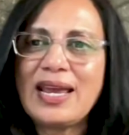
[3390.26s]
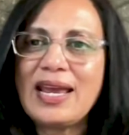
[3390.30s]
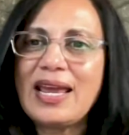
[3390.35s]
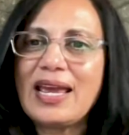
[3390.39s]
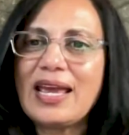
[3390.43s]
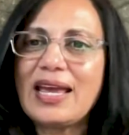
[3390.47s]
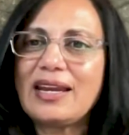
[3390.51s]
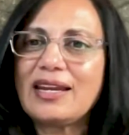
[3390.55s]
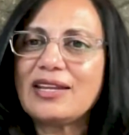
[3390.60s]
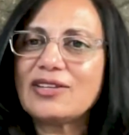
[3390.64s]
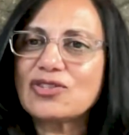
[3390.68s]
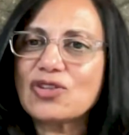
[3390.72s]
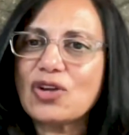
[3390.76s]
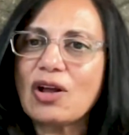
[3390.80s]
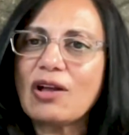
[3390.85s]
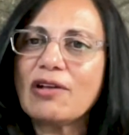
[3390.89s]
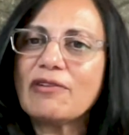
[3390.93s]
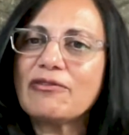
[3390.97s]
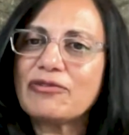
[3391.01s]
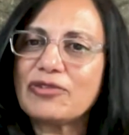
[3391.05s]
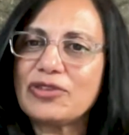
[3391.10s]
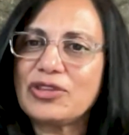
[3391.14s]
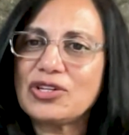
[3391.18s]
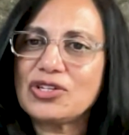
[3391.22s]
And it's all
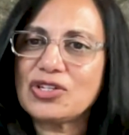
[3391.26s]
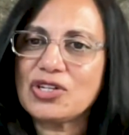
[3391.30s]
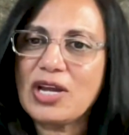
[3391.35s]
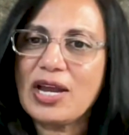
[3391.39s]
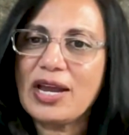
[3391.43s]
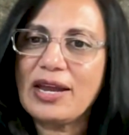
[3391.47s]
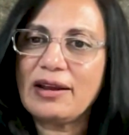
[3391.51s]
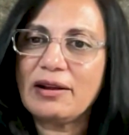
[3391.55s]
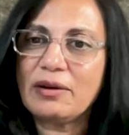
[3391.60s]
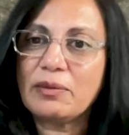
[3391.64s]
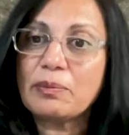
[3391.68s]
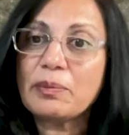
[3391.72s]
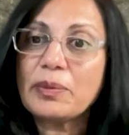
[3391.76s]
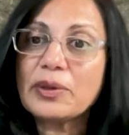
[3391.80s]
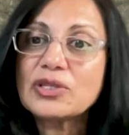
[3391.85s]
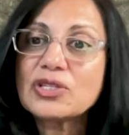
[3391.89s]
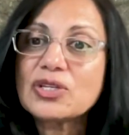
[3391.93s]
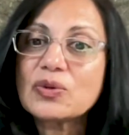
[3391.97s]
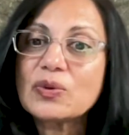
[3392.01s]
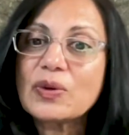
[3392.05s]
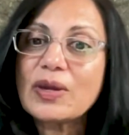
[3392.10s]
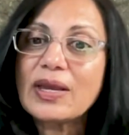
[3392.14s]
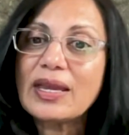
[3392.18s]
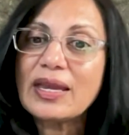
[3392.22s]
for the child, but
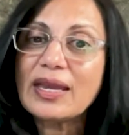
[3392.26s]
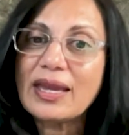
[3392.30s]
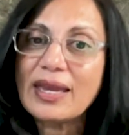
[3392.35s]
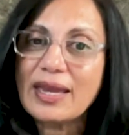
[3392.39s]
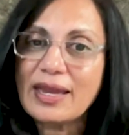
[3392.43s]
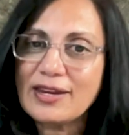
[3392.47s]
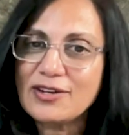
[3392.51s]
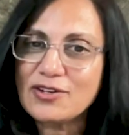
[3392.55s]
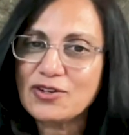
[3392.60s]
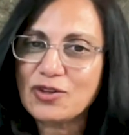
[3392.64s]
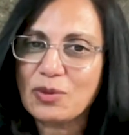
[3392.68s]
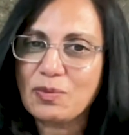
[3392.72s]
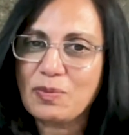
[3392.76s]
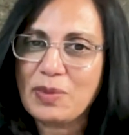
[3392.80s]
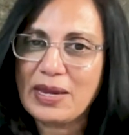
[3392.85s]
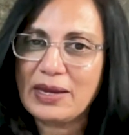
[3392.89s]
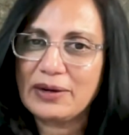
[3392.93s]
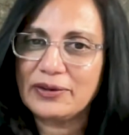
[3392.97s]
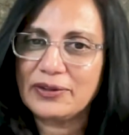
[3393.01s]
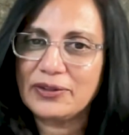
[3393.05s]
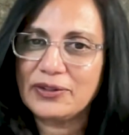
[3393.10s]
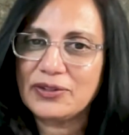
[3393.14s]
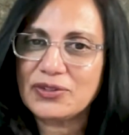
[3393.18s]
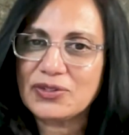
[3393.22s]
to engage the
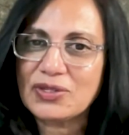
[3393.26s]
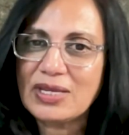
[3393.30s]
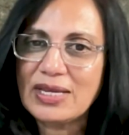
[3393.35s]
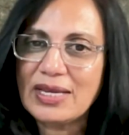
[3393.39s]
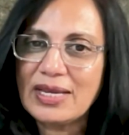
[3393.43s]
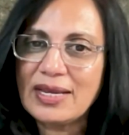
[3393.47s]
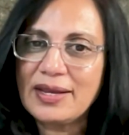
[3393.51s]
parents